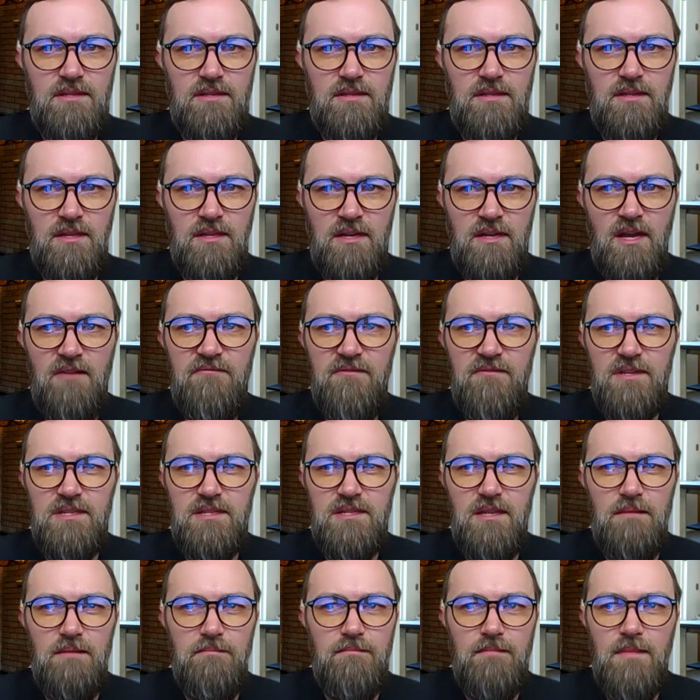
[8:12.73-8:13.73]
the toughest
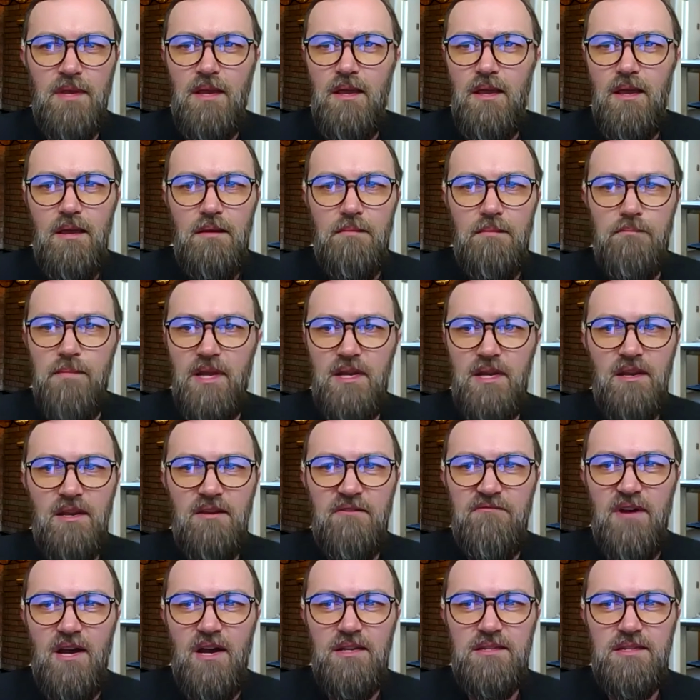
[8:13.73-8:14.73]
that many
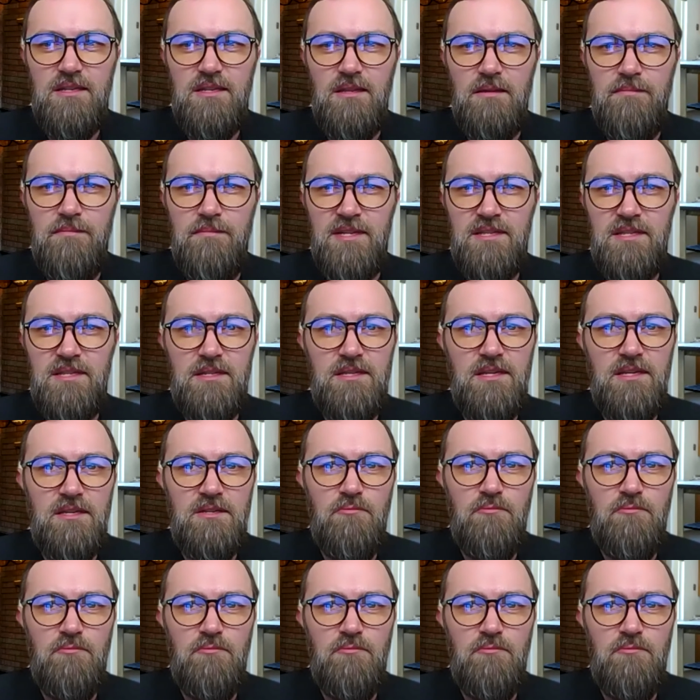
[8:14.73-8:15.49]
of us and the businesses